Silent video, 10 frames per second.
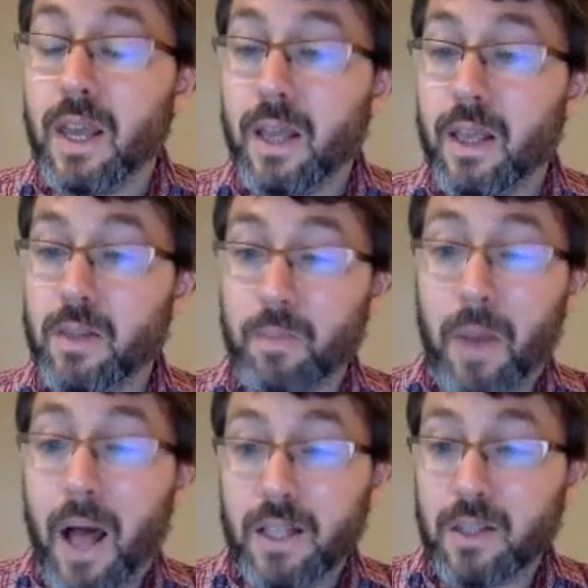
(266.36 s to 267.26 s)
it's
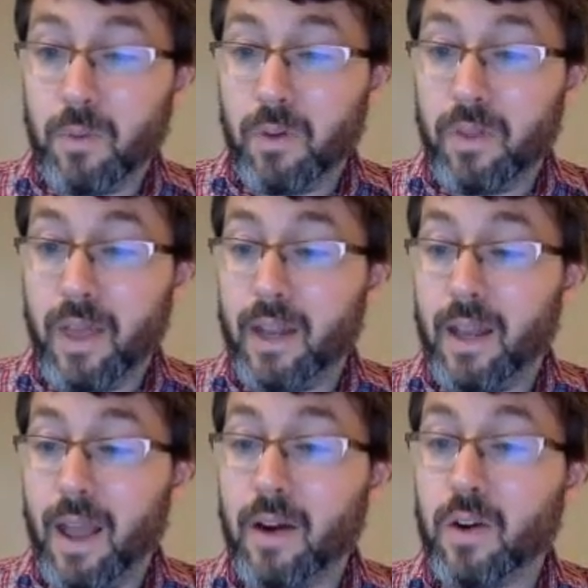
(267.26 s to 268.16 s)
possible that
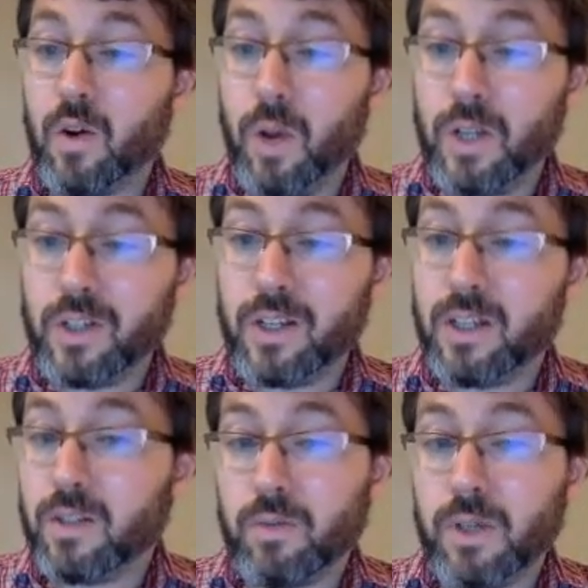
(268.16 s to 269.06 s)
our question
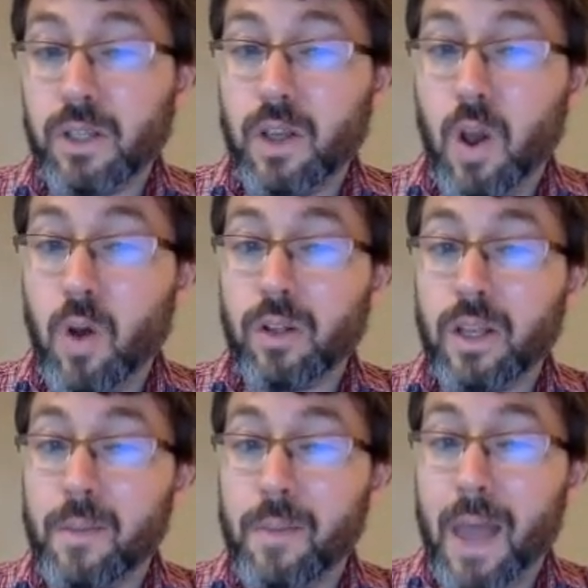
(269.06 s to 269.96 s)
is really
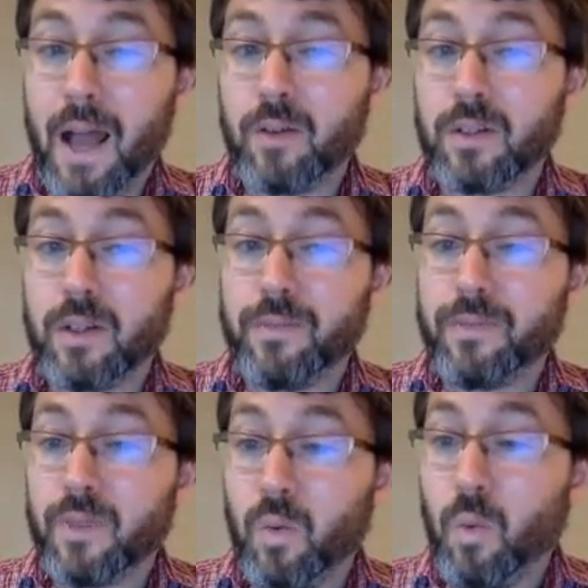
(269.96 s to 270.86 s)
only about
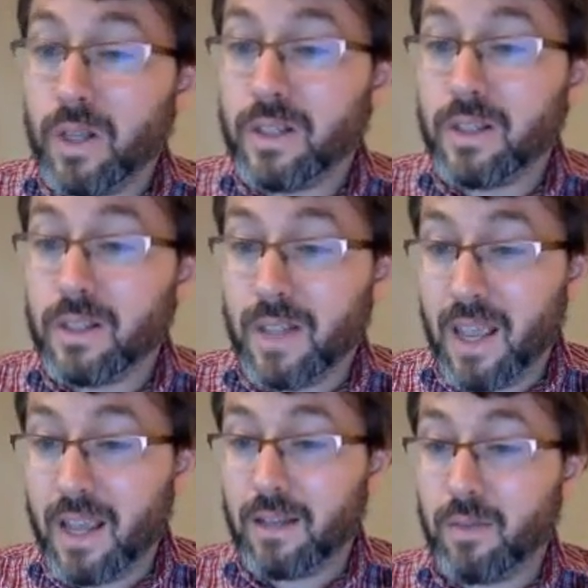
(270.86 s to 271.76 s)
one
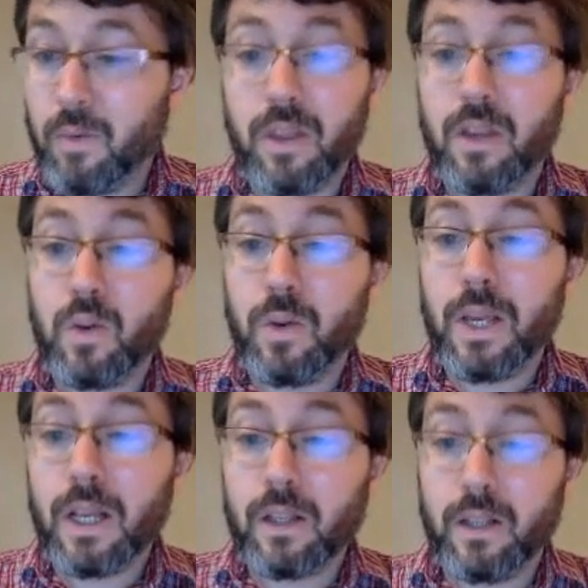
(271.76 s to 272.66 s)
state within New
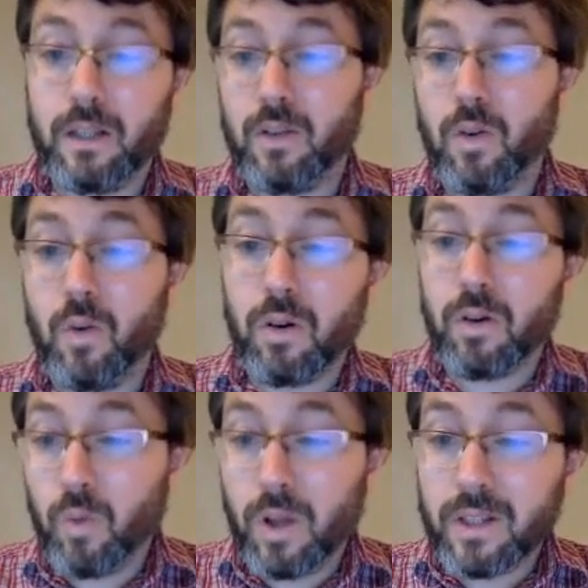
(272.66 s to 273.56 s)
England
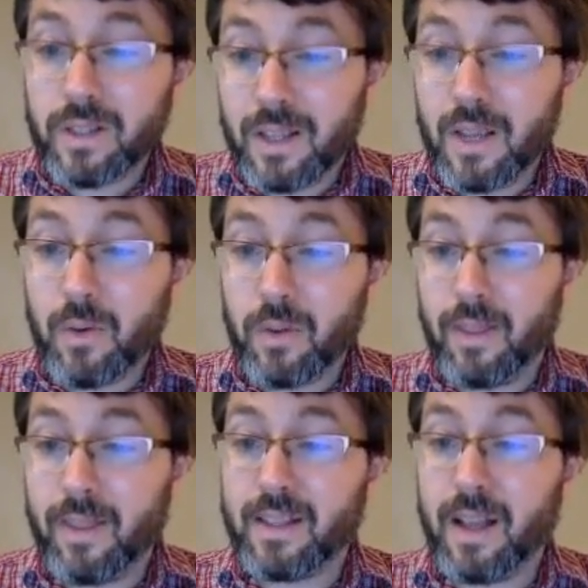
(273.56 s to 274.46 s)
or one state
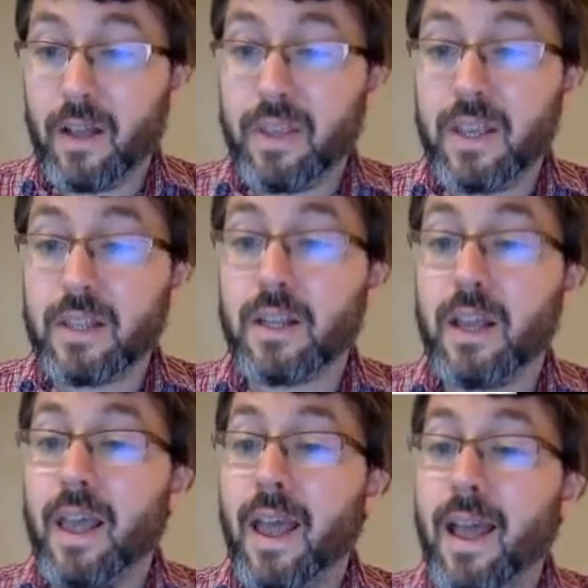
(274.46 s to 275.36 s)
within the Southeast,
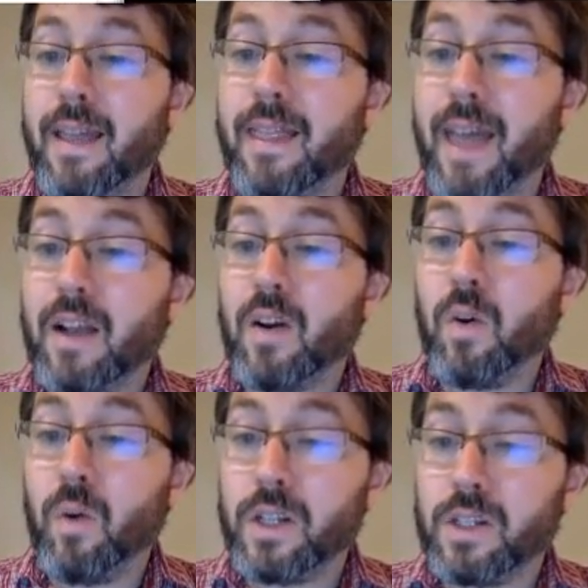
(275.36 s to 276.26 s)
and that
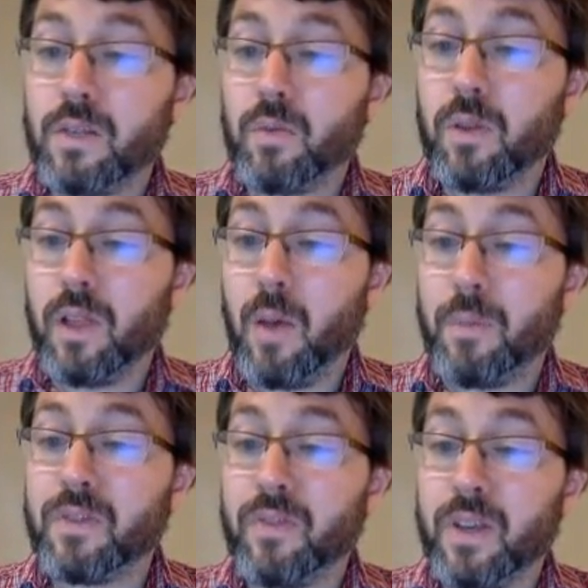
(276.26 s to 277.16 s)
question will help
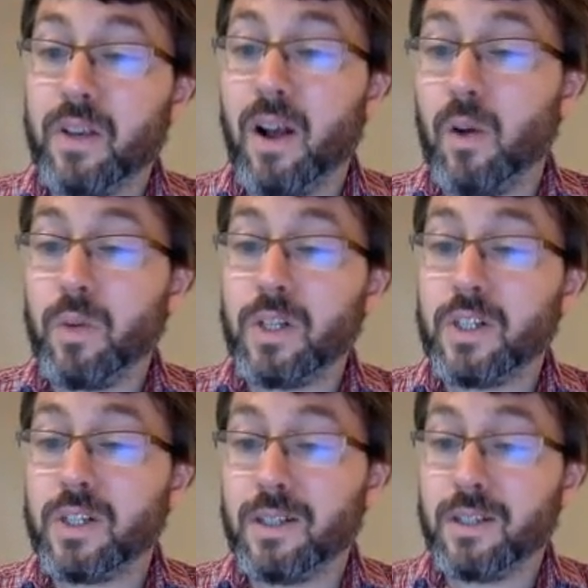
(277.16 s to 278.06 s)
us figure out
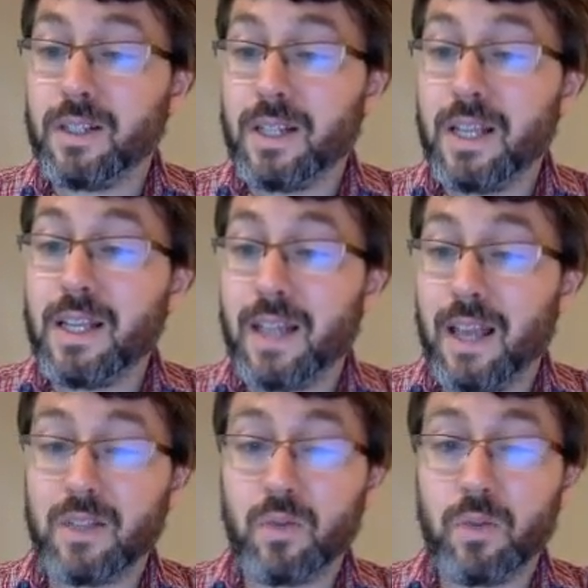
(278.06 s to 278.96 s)
which
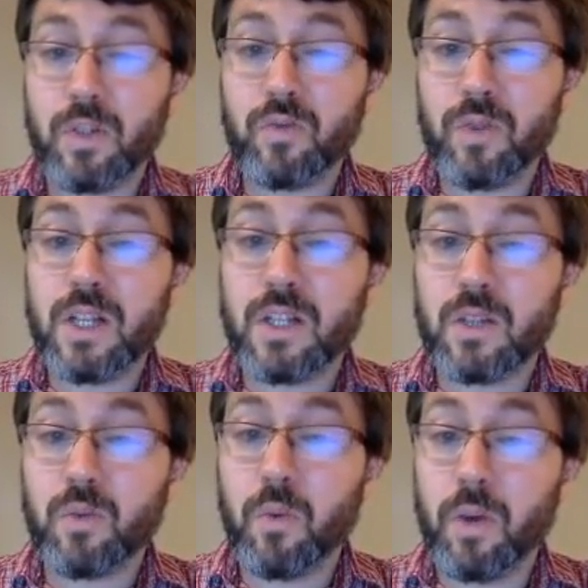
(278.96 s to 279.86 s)
t-tests, which
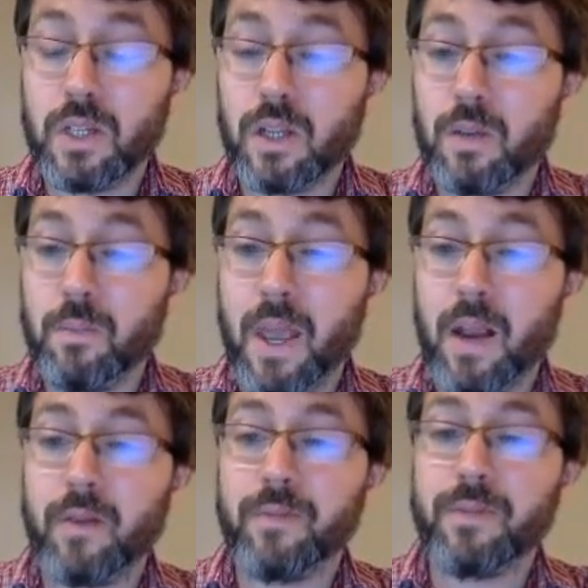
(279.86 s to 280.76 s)
regions we want to
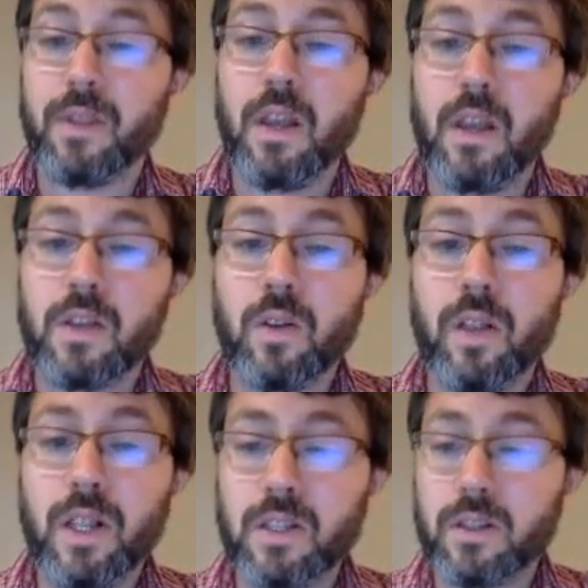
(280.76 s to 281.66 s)
compare. So
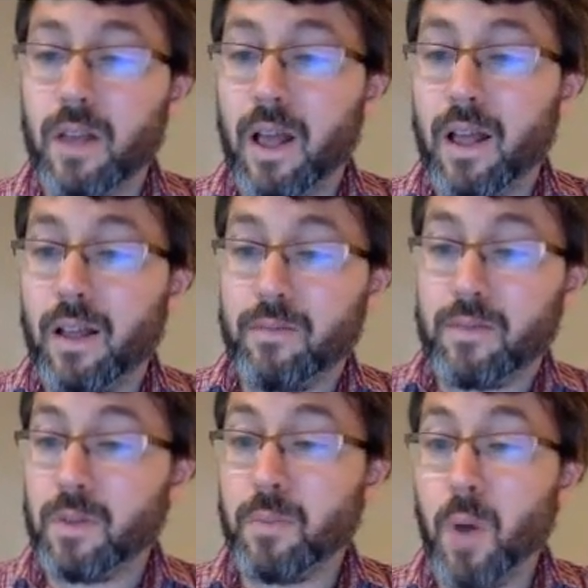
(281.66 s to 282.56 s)
let's
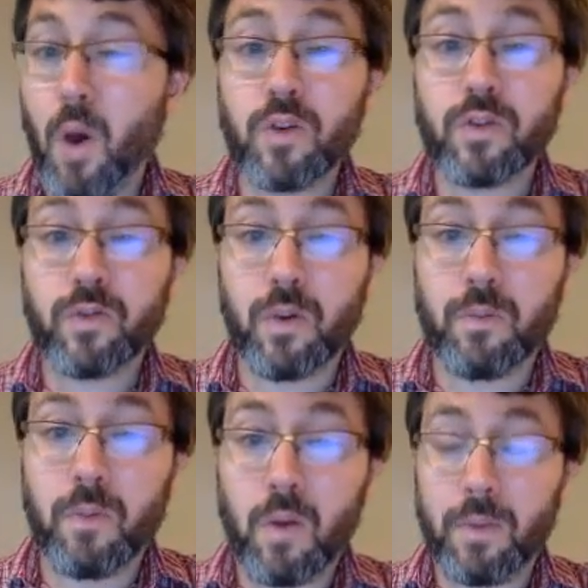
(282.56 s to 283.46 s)
suppose for a
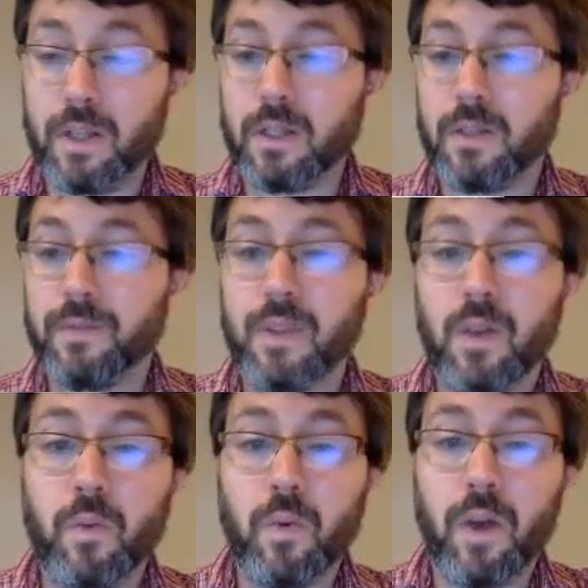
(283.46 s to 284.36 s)
moment
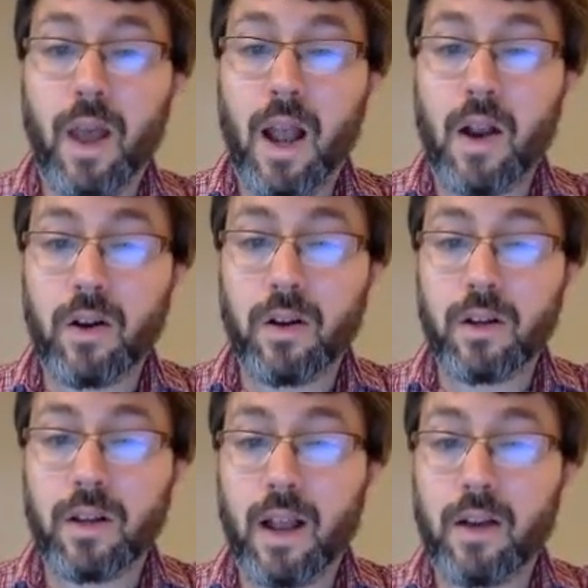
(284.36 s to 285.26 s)

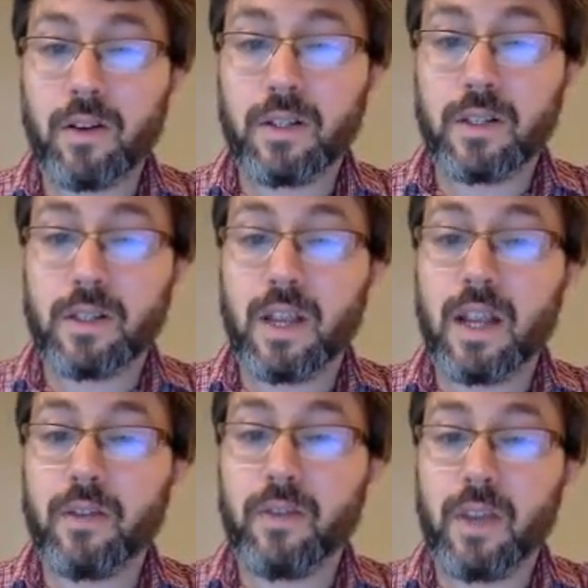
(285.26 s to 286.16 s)
our
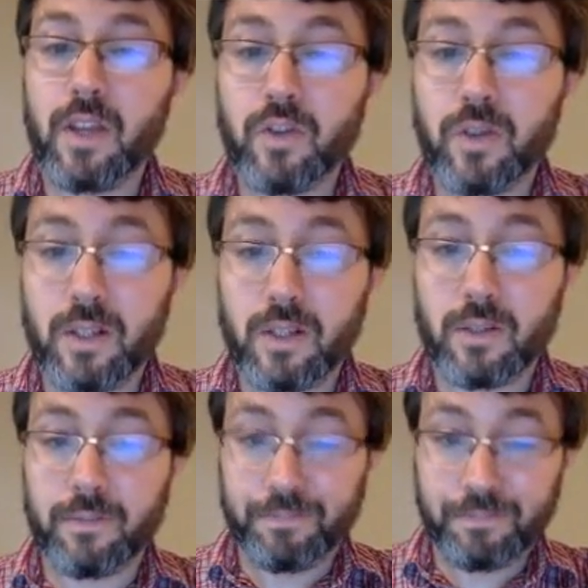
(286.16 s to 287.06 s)
state of
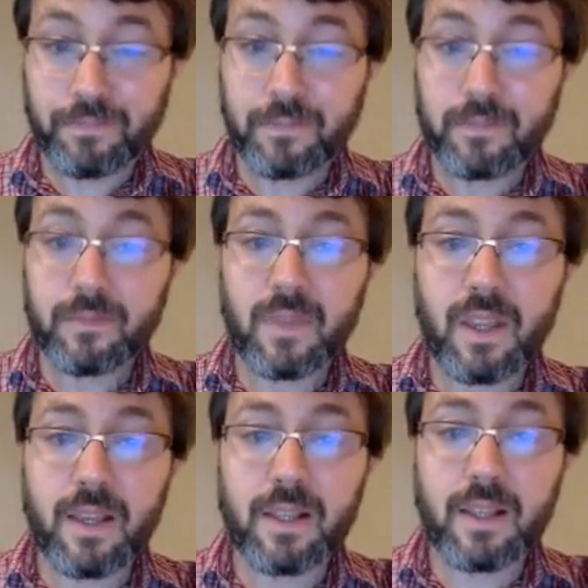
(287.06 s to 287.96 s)
interest
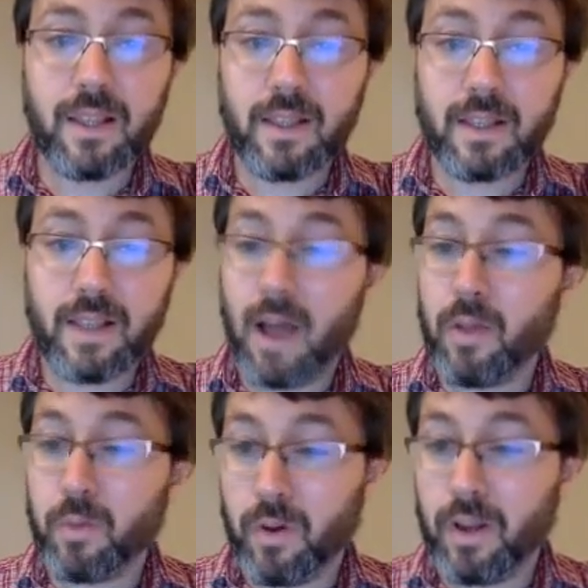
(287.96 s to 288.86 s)
is in the
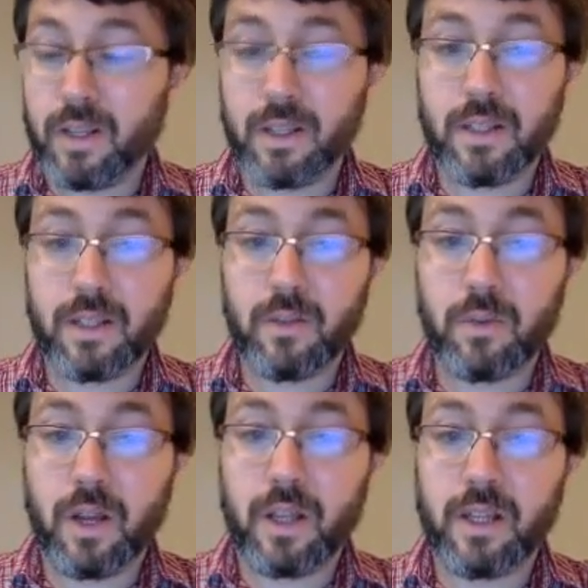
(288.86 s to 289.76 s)
South. We're
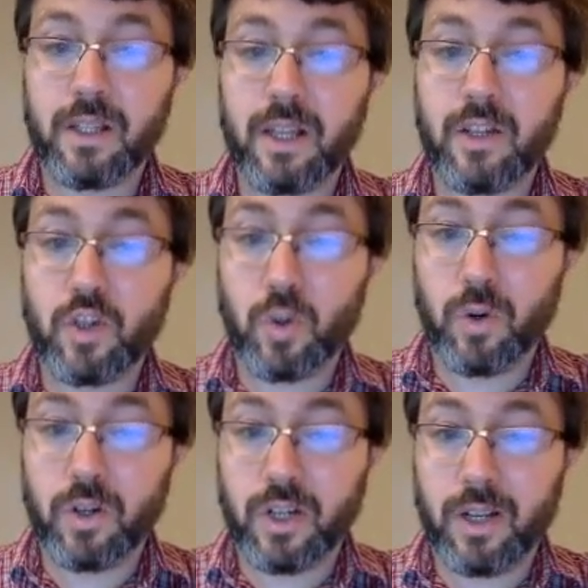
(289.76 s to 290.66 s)
going to say
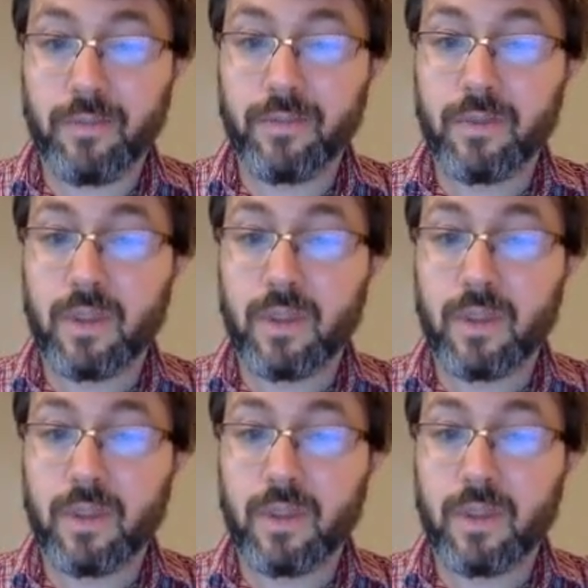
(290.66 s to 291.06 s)
Georgia.